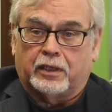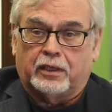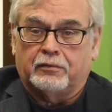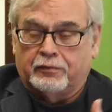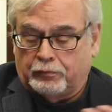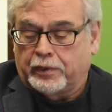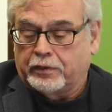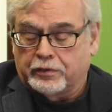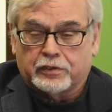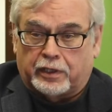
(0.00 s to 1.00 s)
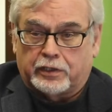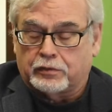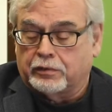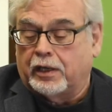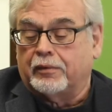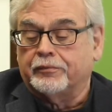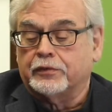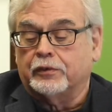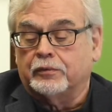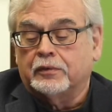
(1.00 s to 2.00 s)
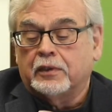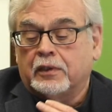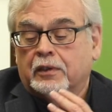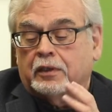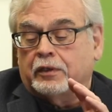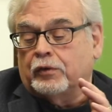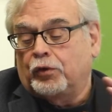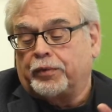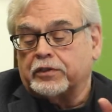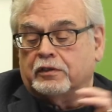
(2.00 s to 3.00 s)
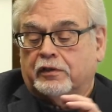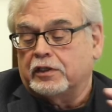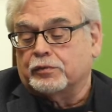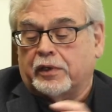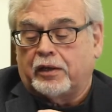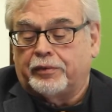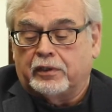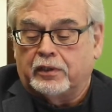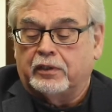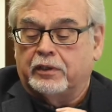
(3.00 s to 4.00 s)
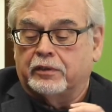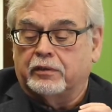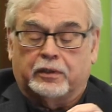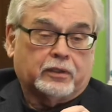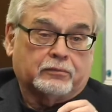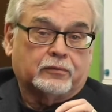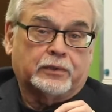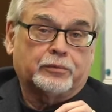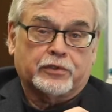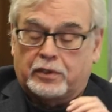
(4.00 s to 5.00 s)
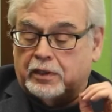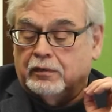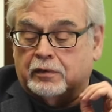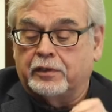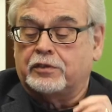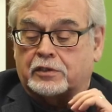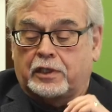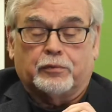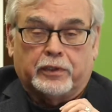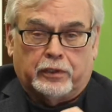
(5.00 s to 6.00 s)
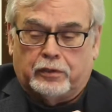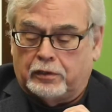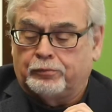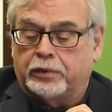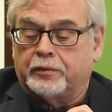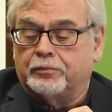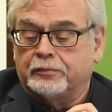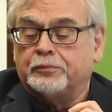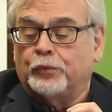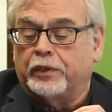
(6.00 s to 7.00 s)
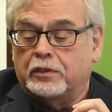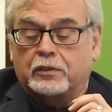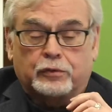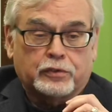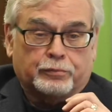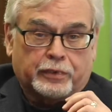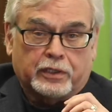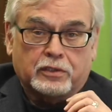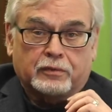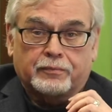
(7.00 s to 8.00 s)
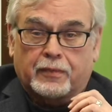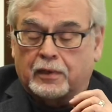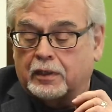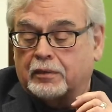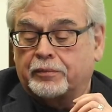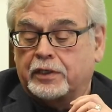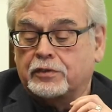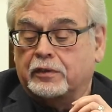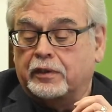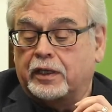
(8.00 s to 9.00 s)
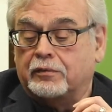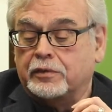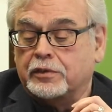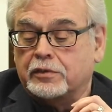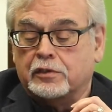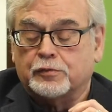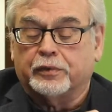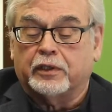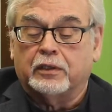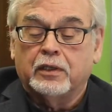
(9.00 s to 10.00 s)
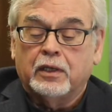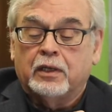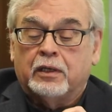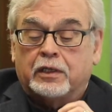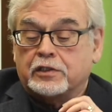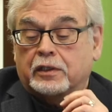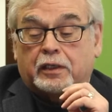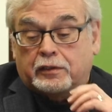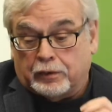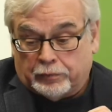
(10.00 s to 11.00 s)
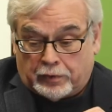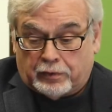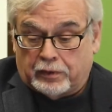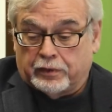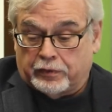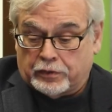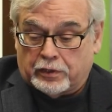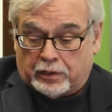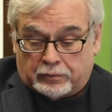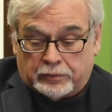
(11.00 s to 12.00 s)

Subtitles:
a record-sized crop. So a whole bunch of things were happening in here, and we were saying this is a really good point to do some pricing based on that resistance plane. It's not the only thing on the chart.